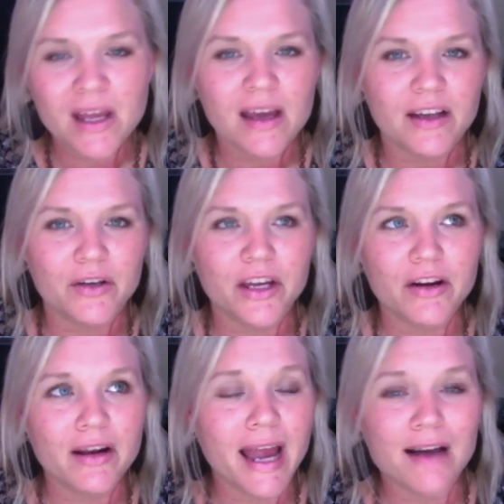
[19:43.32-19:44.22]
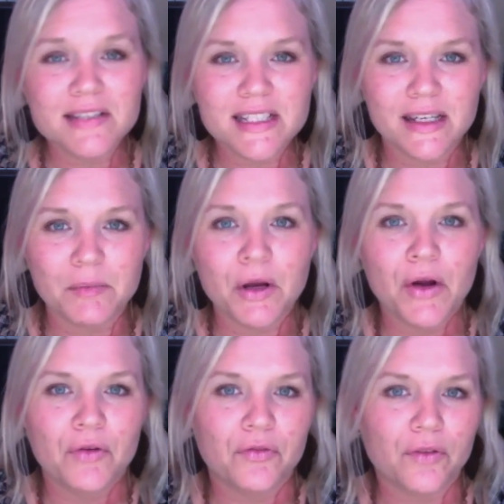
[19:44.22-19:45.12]
You get your calcium
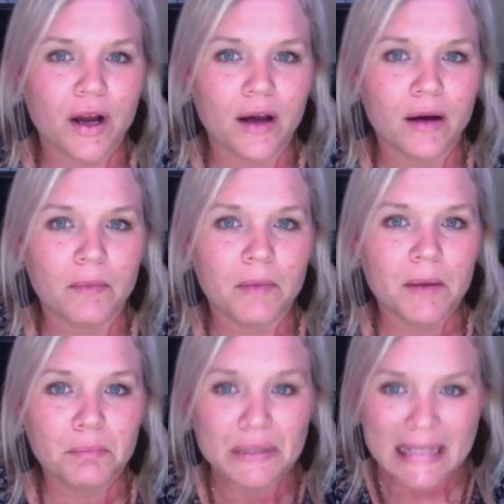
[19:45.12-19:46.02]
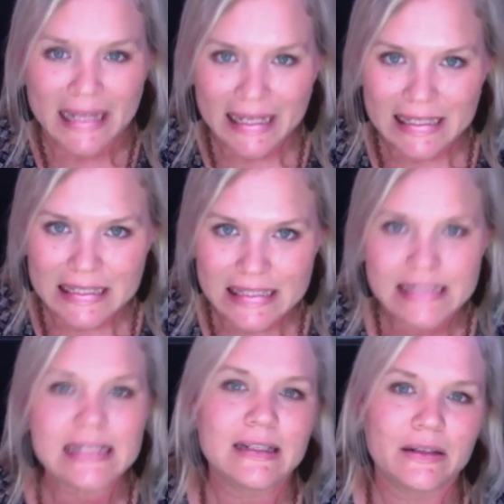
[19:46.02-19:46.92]
from
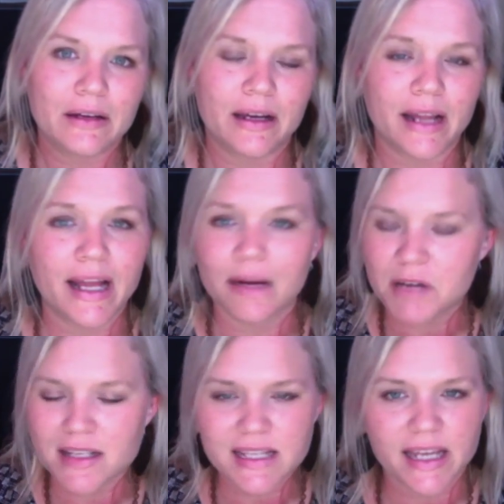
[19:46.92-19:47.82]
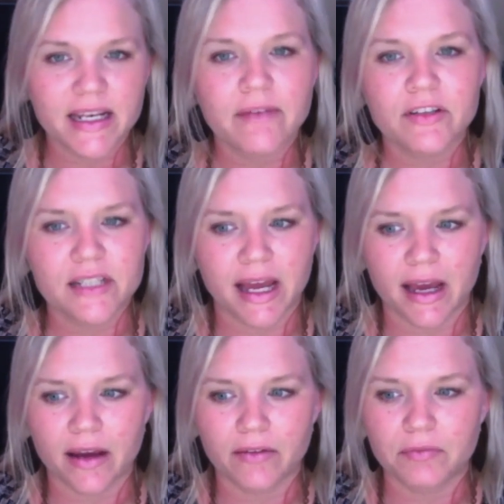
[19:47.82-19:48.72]
plants. And I'm not saying never to
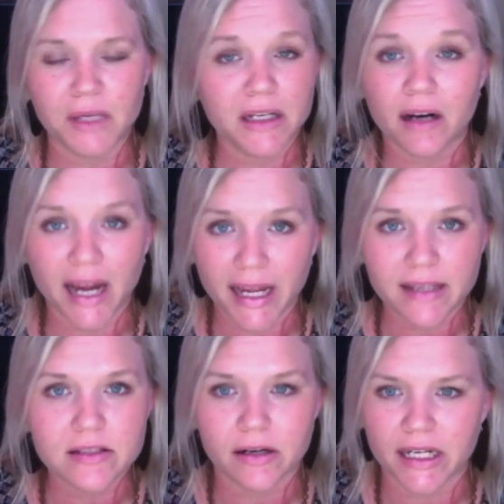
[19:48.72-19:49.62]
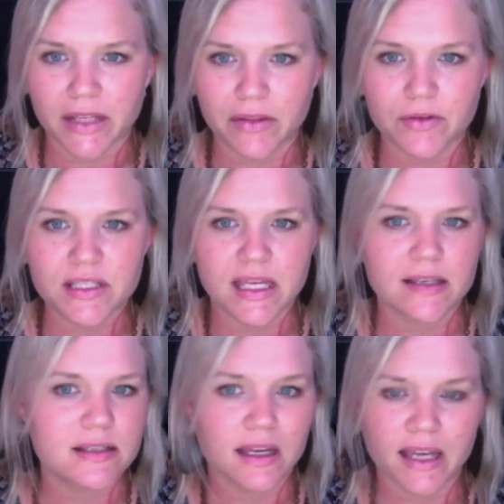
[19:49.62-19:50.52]
have meat or eggs or any of those
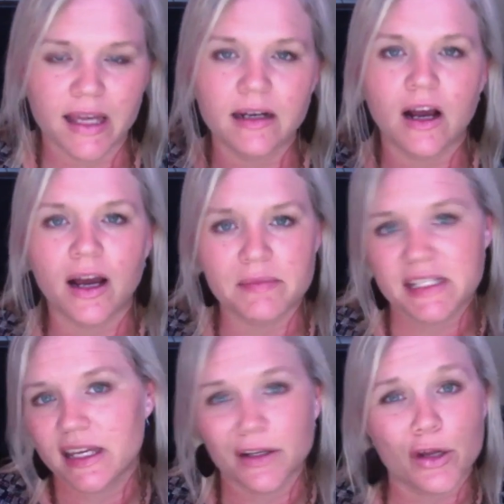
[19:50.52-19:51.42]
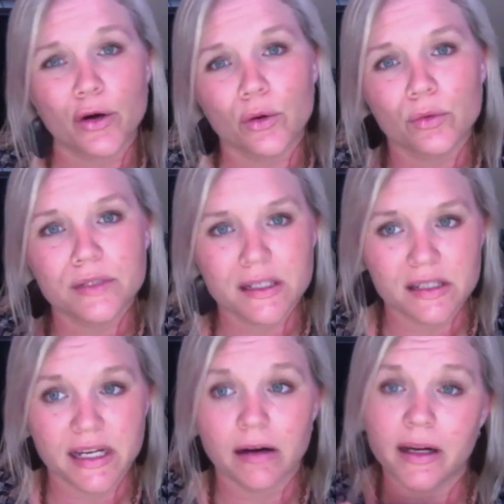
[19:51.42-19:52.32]
things. Again, I'm saying no to
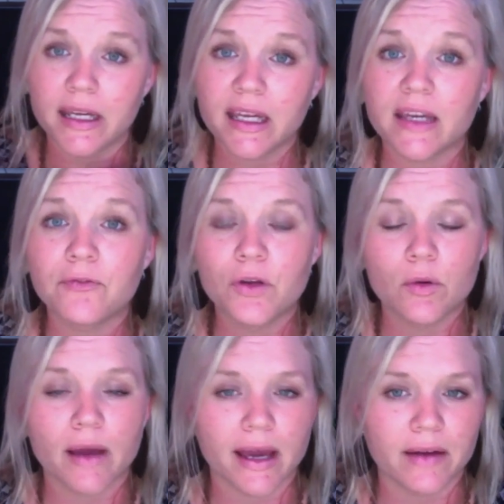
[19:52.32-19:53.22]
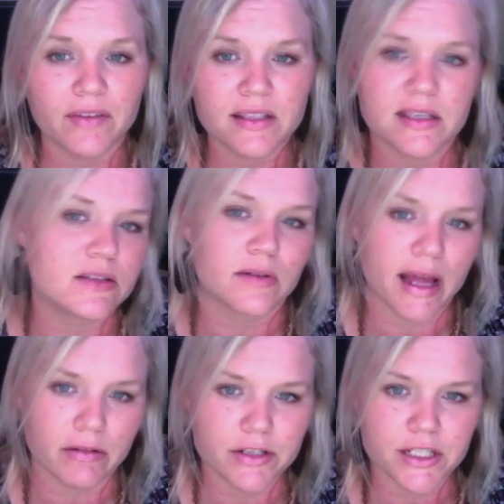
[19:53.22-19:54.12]
dairy if you have seasonal
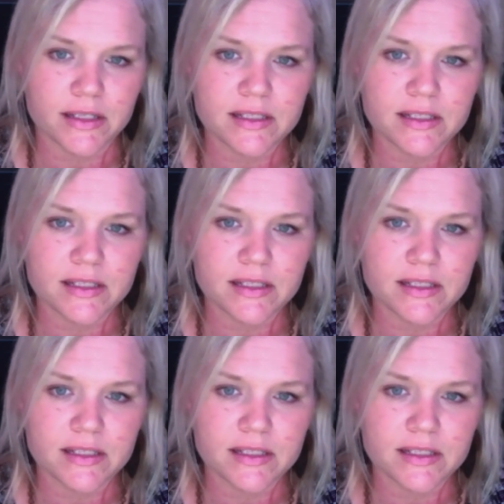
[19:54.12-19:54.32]
allergies.